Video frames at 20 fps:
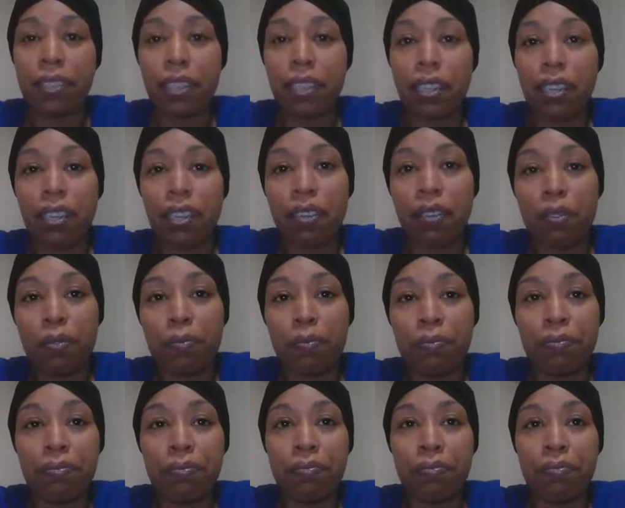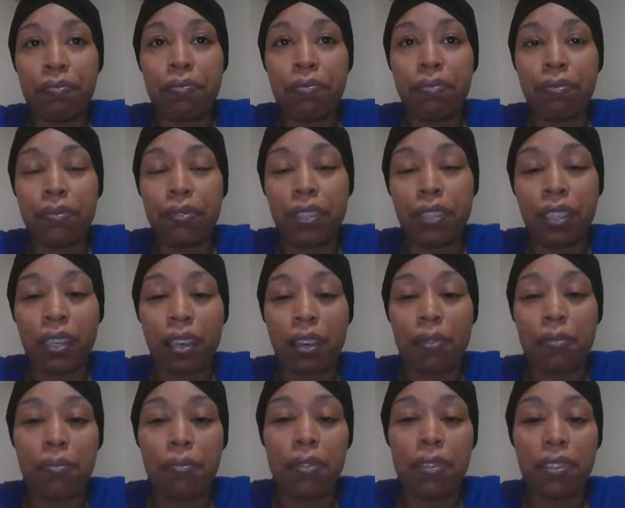um, the
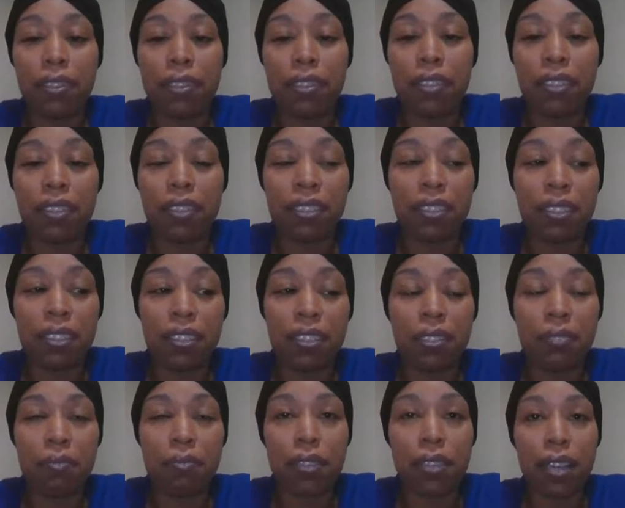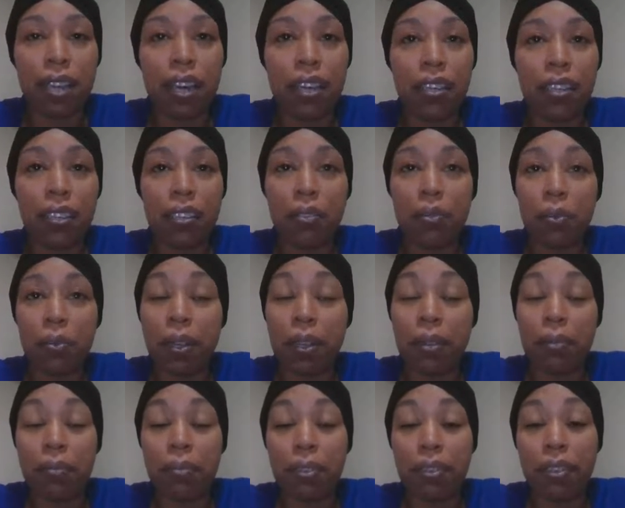companies and the systems that I deal
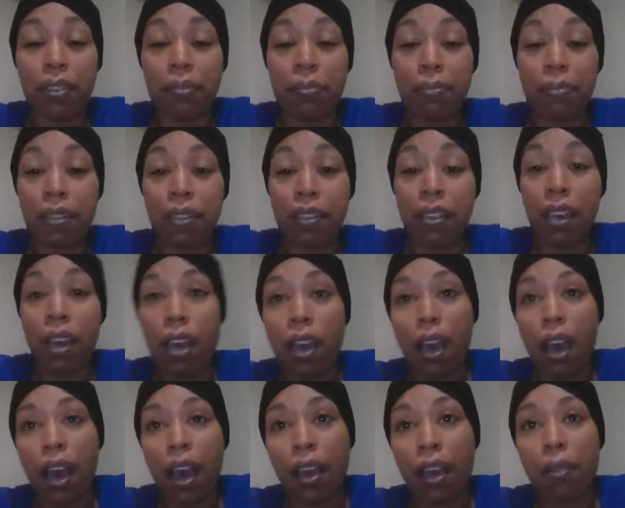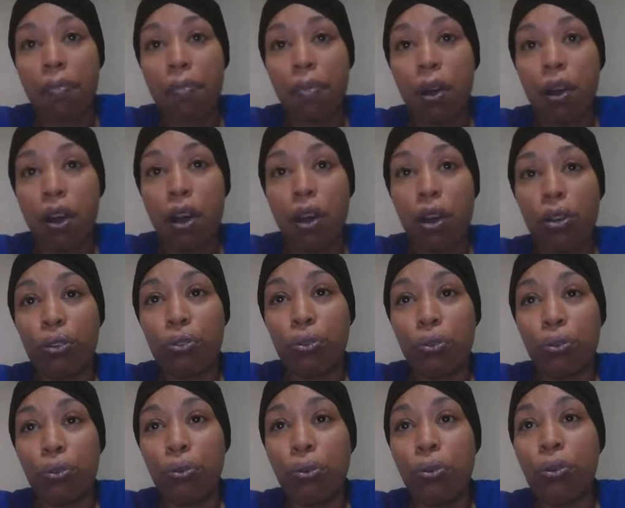with. And believe me, I am a
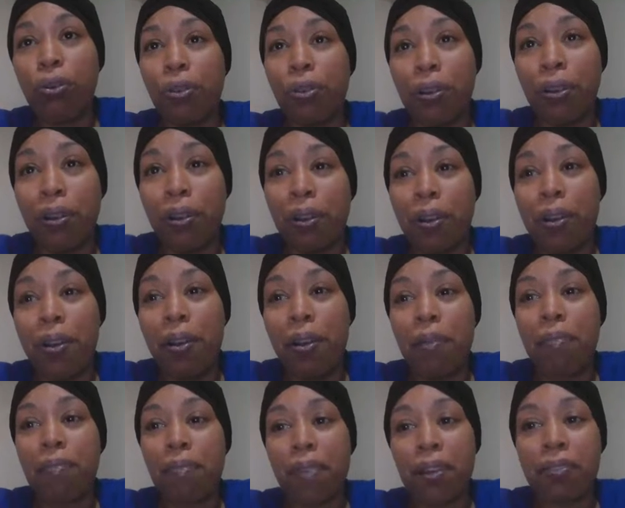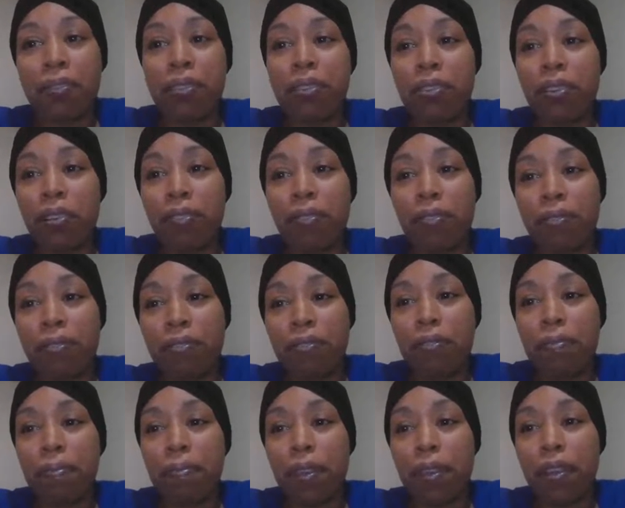hardcore Microsoft
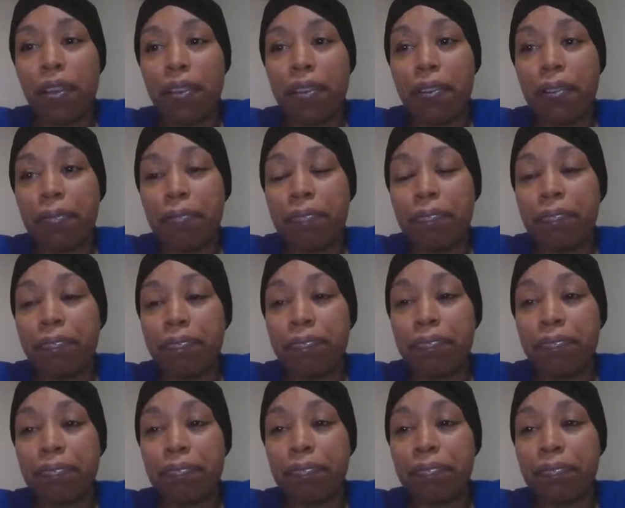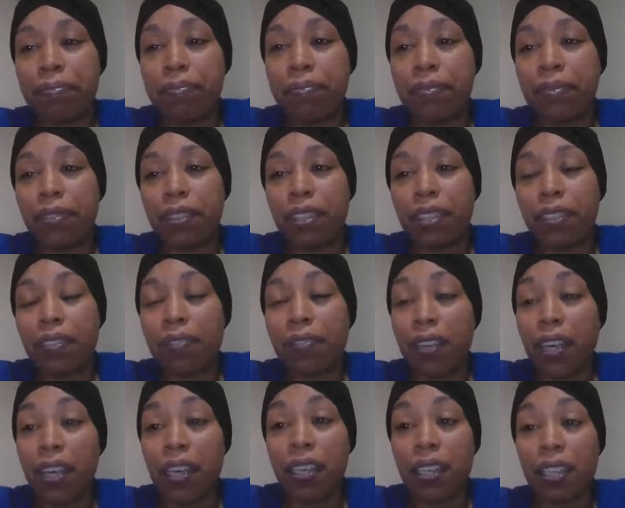um,
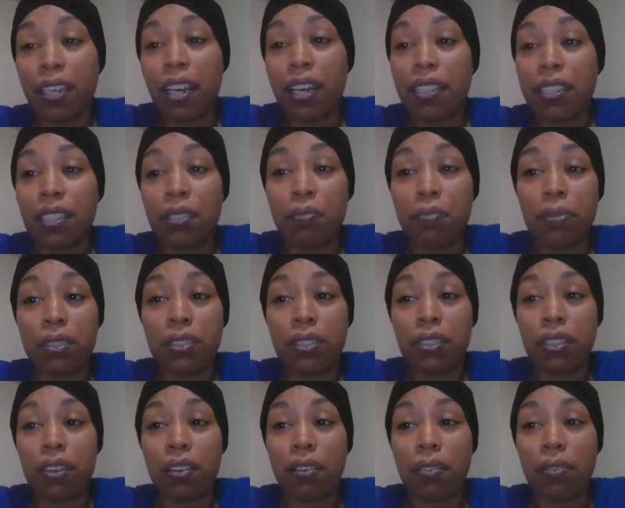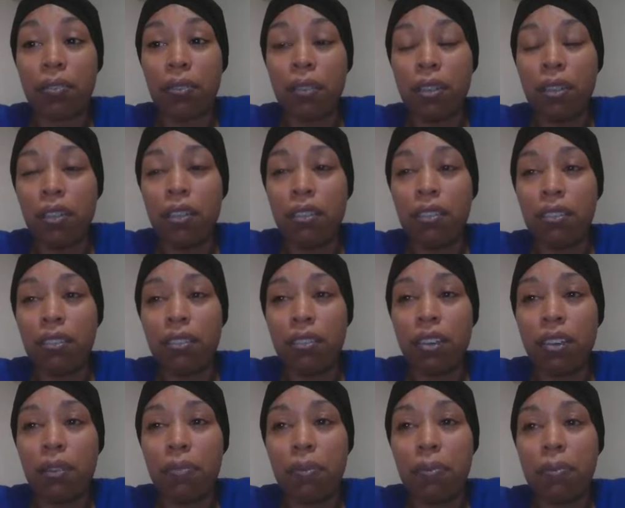fan and customer. So, I'm
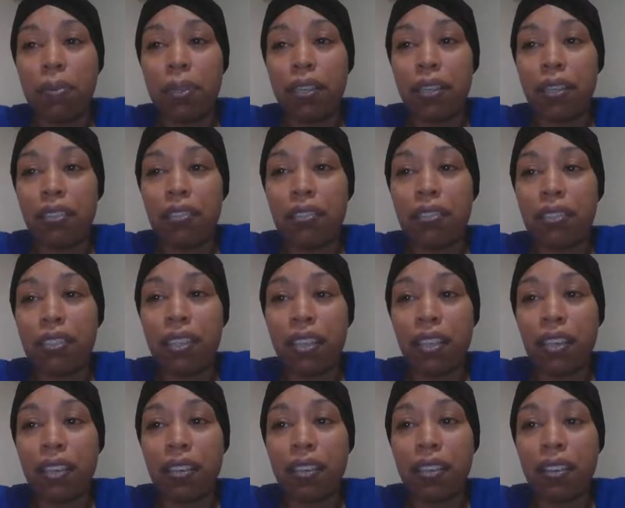going to be sick